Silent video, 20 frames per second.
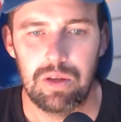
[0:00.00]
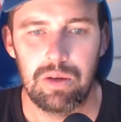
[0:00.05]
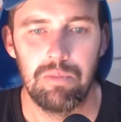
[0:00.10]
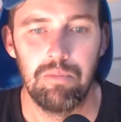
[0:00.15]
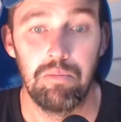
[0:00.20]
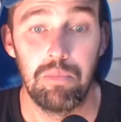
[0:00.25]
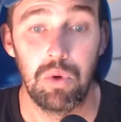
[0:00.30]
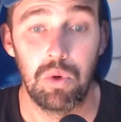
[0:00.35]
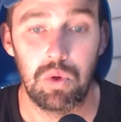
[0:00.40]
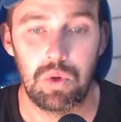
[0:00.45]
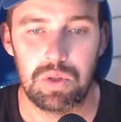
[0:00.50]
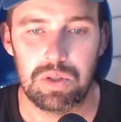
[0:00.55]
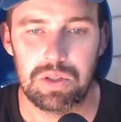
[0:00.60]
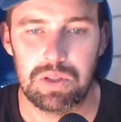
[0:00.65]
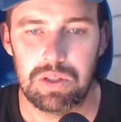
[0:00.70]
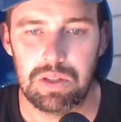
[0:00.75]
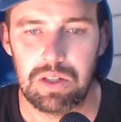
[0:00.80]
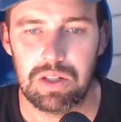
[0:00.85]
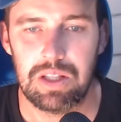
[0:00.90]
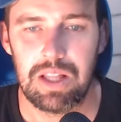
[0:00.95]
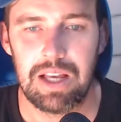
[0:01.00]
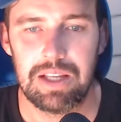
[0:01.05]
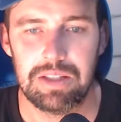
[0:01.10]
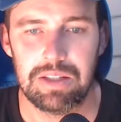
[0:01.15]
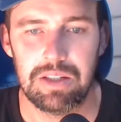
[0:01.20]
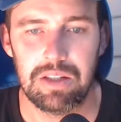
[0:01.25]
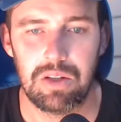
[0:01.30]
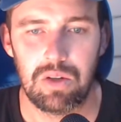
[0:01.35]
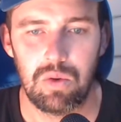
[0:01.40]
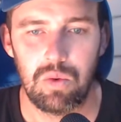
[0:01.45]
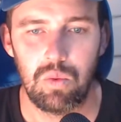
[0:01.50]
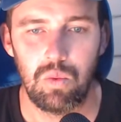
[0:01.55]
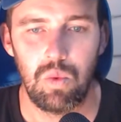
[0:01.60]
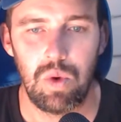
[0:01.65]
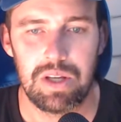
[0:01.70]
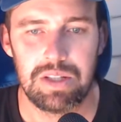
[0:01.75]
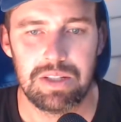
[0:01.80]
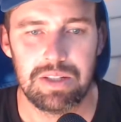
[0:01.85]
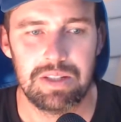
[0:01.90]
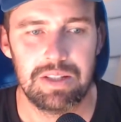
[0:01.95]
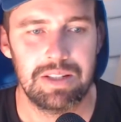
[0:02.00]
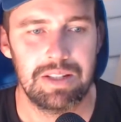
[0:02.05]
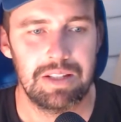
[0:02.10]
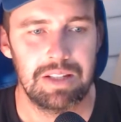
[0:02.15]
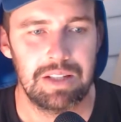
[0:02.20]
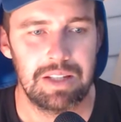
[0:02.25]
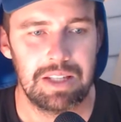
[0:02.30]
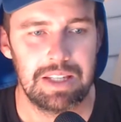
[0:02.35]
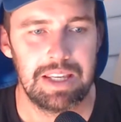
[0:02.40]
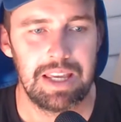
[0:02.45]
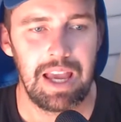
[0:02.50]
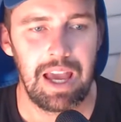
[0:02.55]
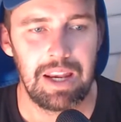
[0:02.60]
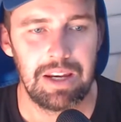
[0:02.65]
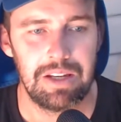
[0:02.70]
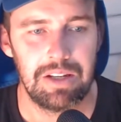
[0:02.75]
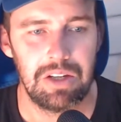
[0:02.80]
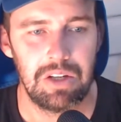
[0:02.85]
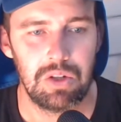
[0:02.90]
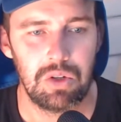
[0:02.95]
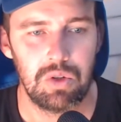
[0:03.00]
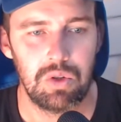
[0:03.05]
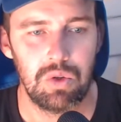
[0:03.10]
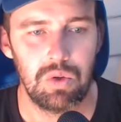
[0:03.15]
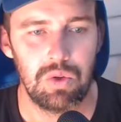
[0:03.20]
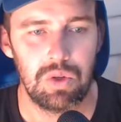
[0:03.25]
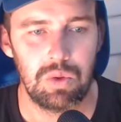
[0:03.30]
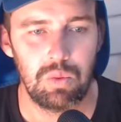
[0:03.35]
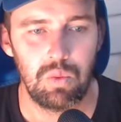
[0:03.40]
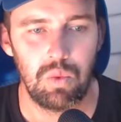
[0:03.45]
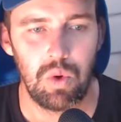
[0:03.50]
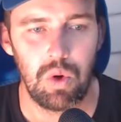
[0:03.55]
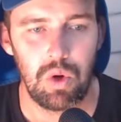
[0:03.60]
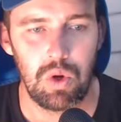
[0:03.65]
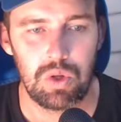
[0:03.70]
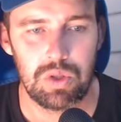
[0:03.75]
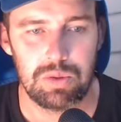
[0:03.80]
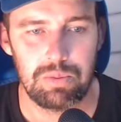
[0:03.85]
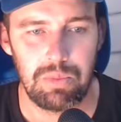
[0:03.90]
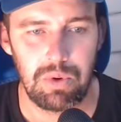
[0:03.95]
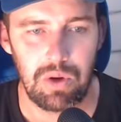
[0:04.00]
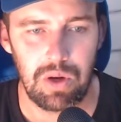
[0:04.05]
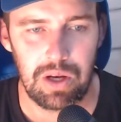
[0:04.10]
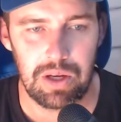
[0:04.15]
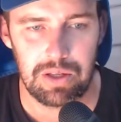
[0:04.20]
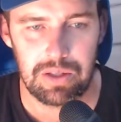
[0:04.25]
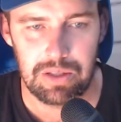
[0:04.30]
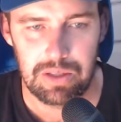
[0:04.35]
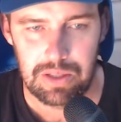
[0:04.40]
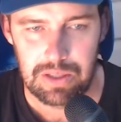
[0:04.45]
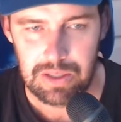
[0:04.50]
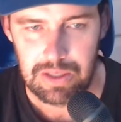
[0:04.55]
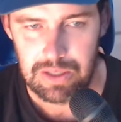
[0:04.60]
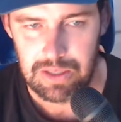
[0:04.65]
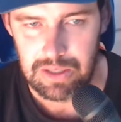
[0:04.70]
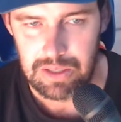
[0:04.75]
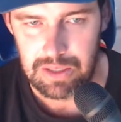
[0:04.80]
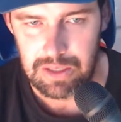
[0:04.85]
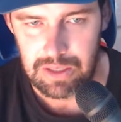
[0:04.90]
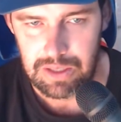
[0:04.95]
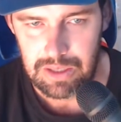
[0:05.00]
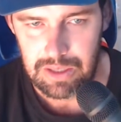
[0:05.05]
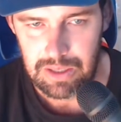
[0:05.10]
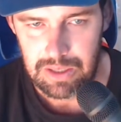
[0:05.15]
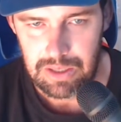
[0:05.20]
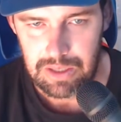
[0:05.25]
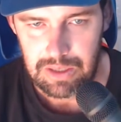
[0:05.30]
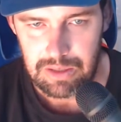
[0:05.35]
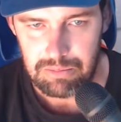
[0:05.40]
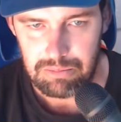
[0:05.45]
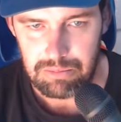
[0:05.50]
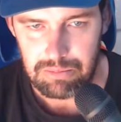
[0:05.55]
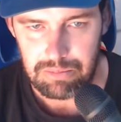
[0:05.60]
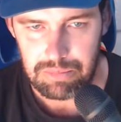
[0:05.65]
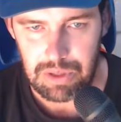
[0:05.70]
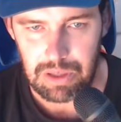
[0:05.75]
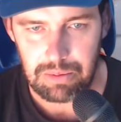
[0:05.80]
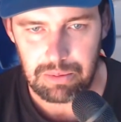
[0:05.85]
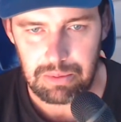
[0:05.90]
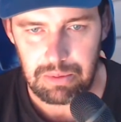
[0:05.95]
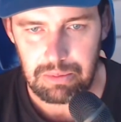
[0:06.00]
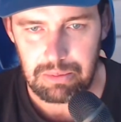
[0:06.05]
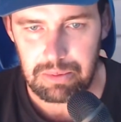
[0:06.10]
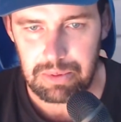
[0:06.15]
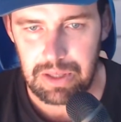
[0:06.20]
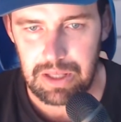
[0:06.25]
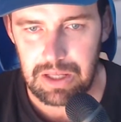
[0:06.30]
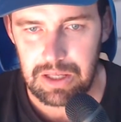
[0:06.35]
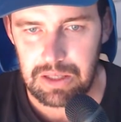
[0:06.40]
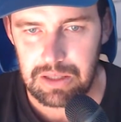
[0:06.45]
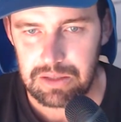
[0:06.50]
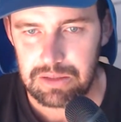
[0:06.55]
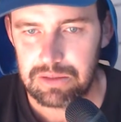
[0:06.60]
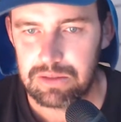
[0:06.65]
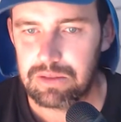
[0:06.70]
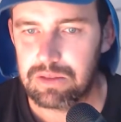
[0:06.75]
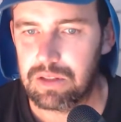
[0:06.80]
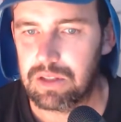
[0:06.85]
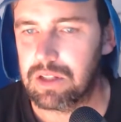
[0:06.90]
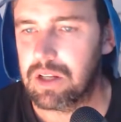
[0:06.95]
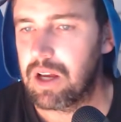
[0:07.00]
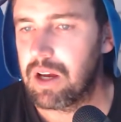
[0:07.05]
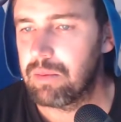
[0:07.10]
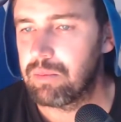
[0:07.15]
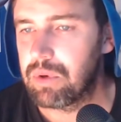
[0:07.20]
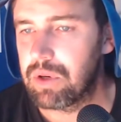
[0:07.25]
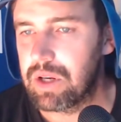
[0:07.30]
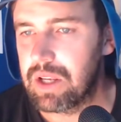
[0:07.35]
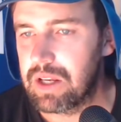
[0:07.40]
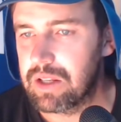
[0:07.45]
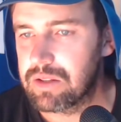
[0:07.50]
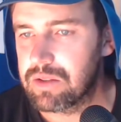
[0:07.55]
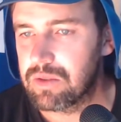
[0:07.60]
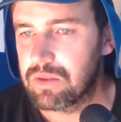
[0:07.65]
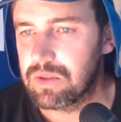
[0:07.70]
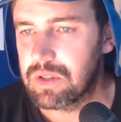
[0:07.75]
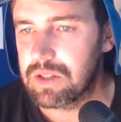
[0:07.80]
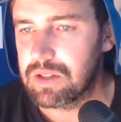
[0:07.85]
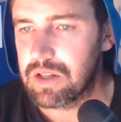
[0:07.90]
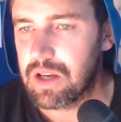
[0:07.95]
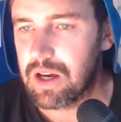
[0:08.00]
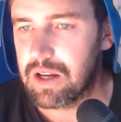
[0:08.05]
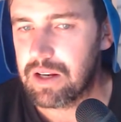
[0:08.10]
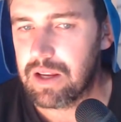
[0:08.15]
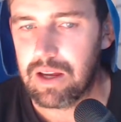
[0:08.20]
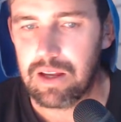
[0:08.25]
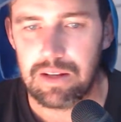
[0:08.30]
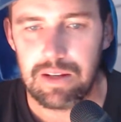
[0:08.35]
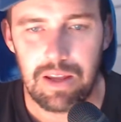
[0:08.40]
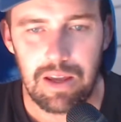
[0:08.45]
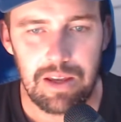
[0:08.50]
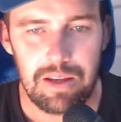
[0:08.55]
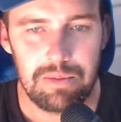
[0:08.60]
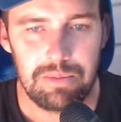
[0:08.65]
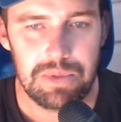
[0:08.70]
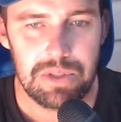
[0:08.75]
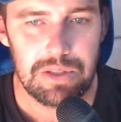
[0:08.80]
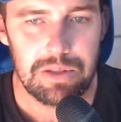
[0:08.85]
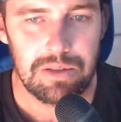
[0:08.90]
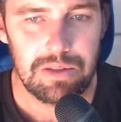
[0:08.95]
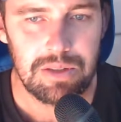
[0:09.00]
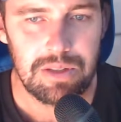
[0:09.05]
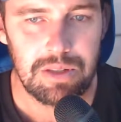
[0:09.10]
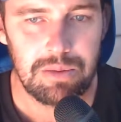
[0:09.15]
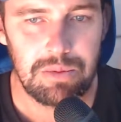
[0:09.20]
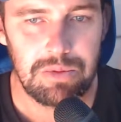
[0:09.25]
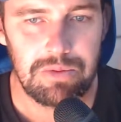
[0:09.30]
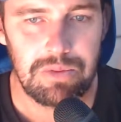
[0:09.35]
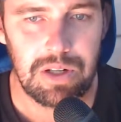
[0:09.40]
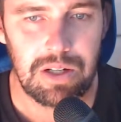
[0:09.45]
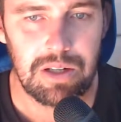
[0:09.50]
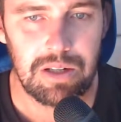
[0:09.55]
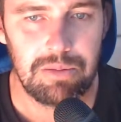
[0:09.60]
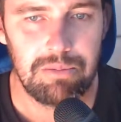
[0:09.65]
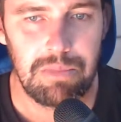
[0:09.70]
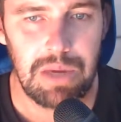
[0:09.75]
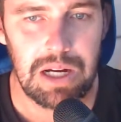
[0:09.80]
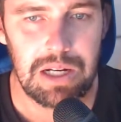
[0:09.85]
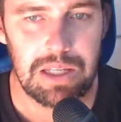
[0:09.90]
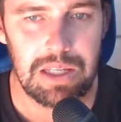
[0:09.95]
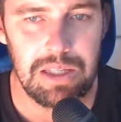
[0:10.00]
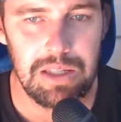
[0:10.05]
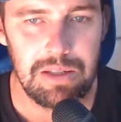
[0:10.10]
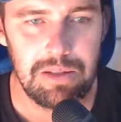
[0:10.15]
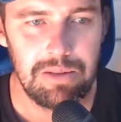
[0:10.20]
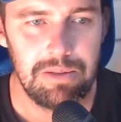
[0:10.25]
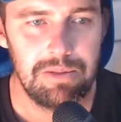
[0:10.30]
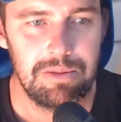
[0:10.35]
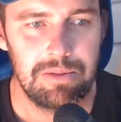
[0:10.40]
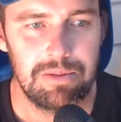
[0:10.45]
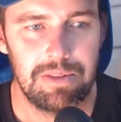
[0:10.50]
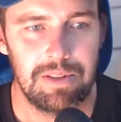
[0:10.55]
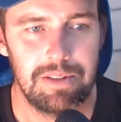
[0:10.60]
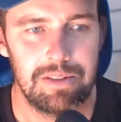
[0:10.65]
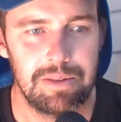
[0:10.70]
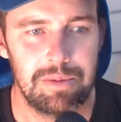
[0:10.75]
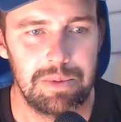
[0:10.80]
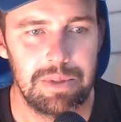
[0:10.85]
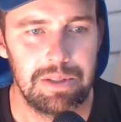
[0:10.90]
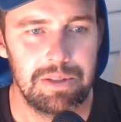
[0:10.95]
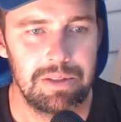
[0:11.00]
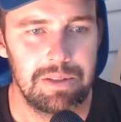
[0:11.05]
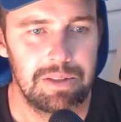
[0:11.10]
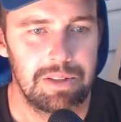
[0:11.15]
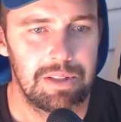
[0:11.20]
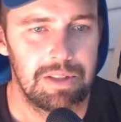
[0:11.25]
books, classic Western canon, including works by blah, blah, blah. I can't pronounce all these hard out names. I'm a fucking monkey, you know what I mean?